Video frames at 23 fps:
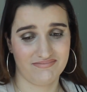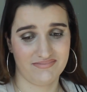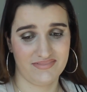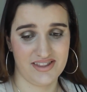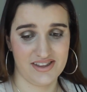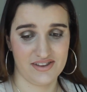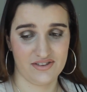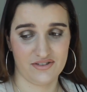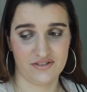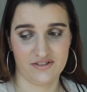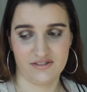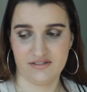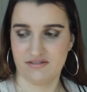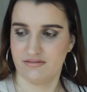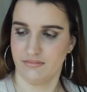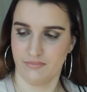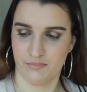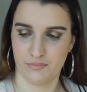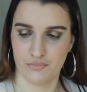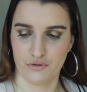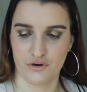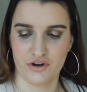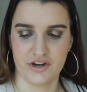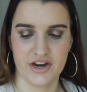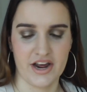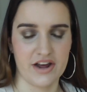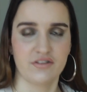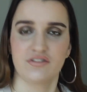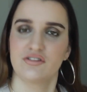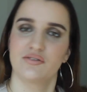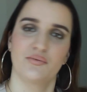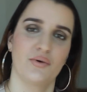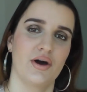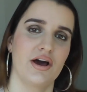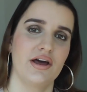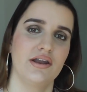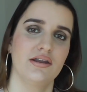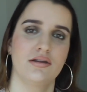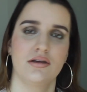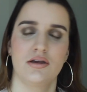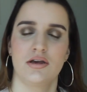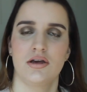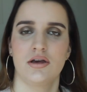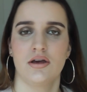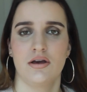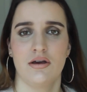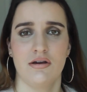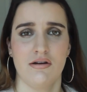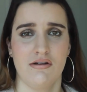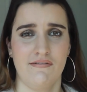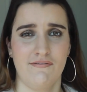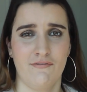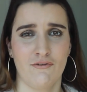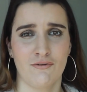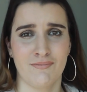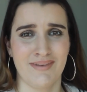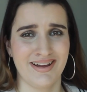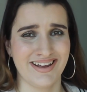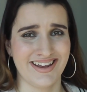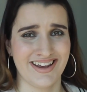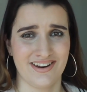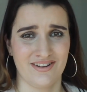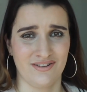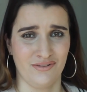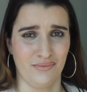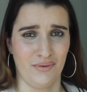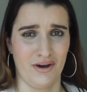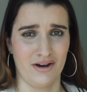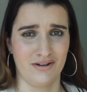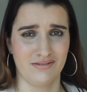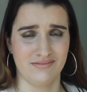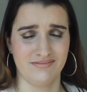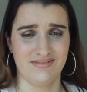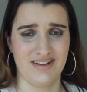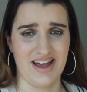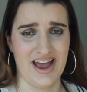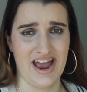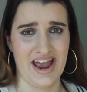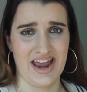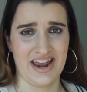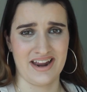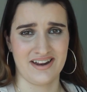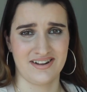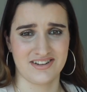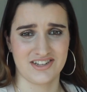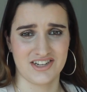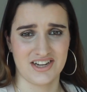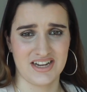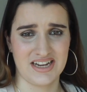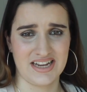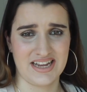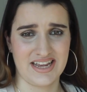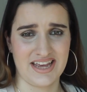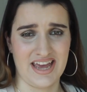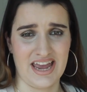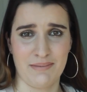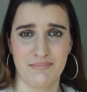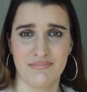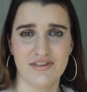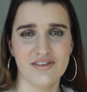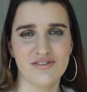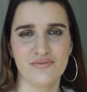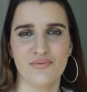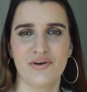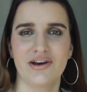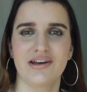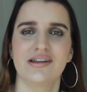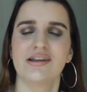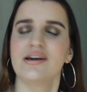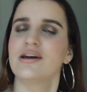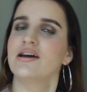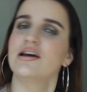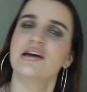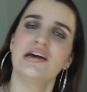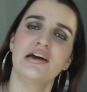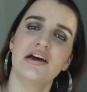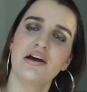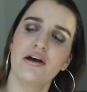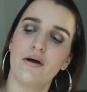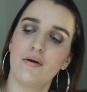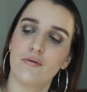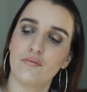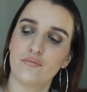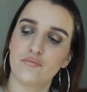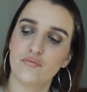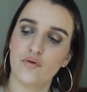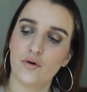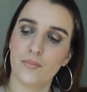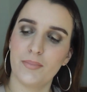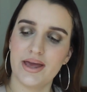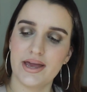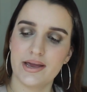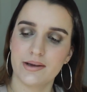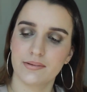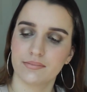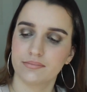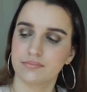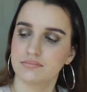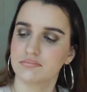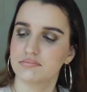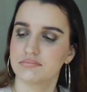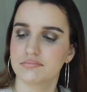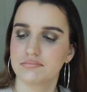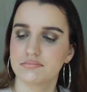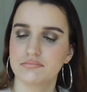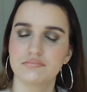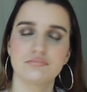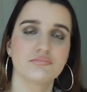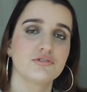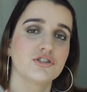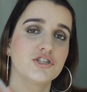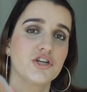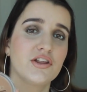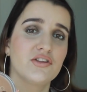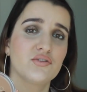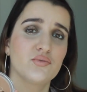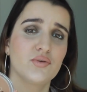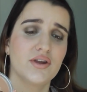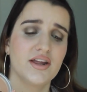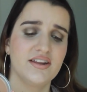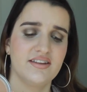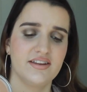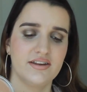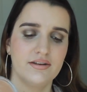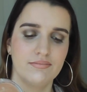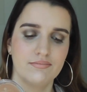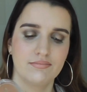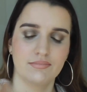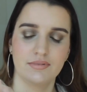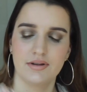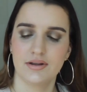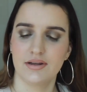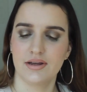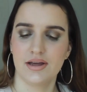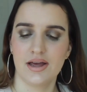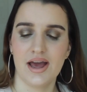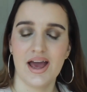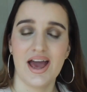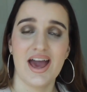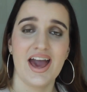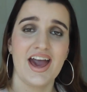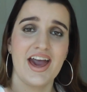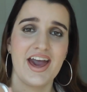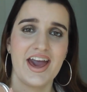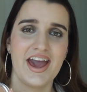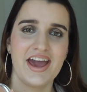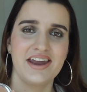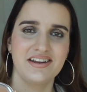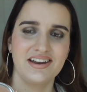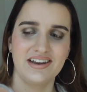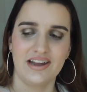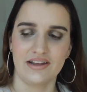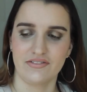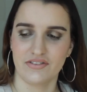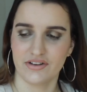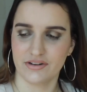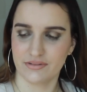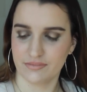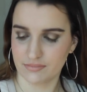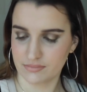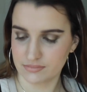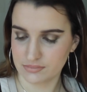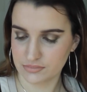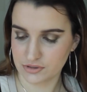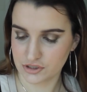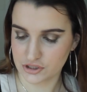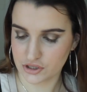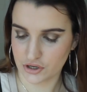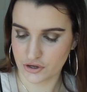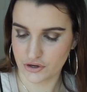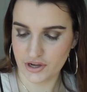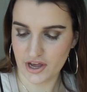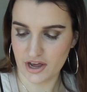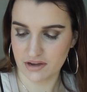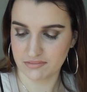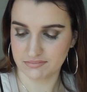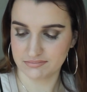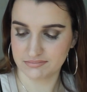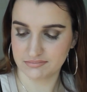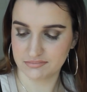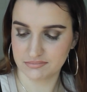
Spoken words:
this brunette one for my kit as well and keep this one for me. So that's what I did, and I love it. So yeah,